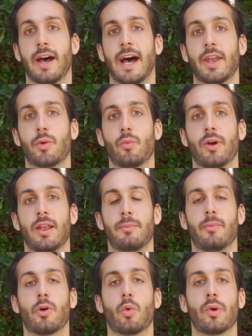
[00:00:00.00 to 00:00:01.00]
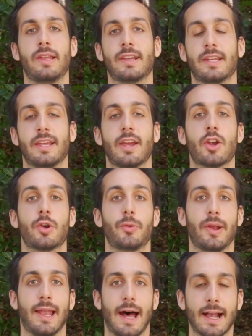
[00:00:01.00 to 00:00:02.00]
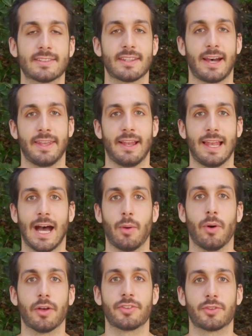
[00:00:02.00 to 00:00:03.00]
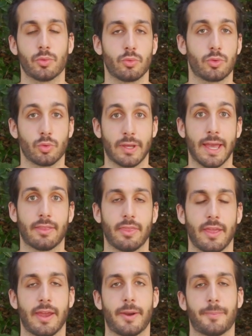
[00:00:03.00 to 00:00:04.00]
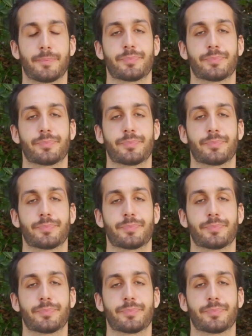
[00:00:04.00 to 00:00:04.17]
and will more willingly relax and allow us to get there.